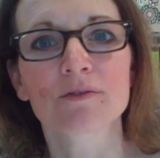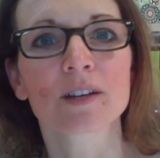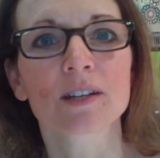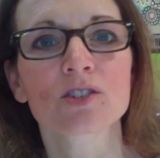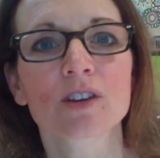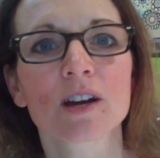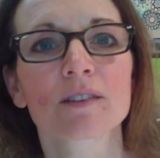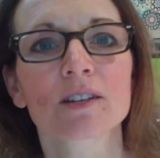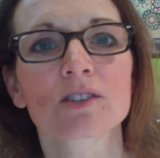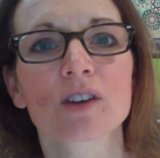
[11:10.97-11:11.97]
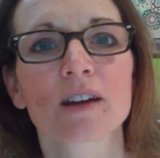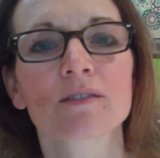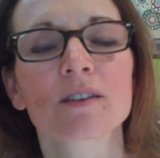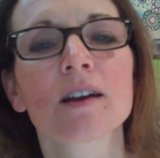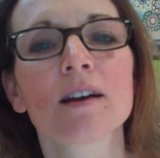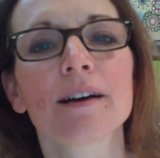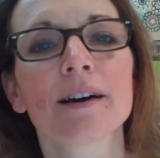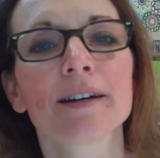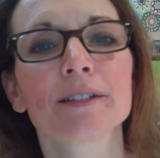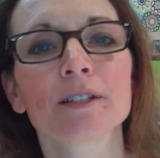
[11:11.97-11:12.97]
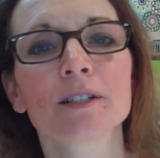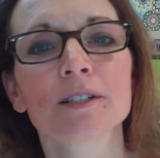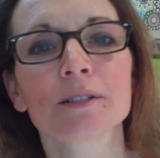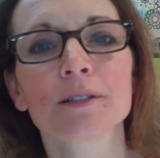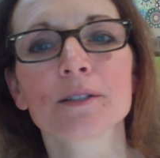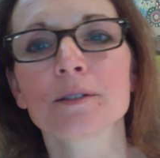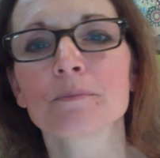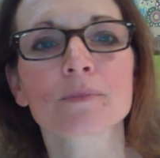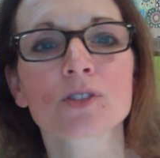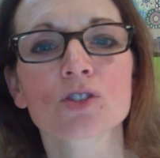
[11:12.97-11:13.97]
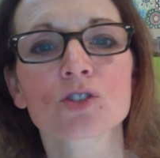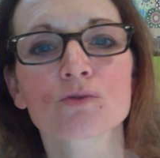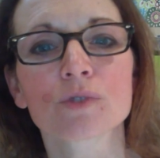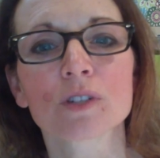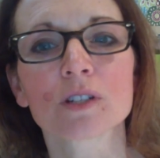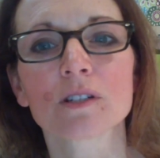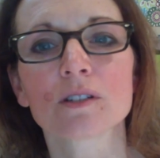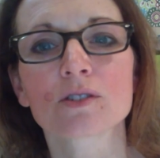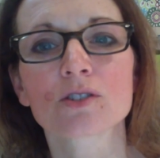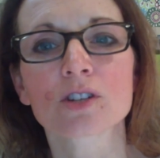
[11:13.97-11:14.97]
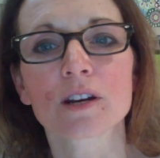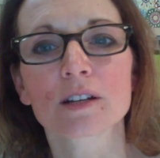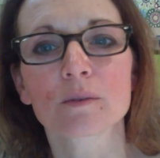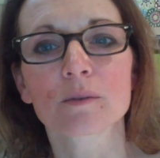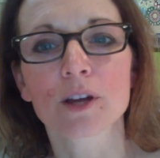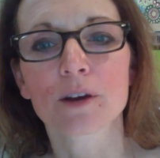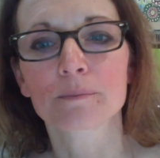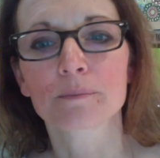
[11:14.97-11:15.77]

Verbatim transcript: I can drive. I can drive. Um, screen share. Here we go.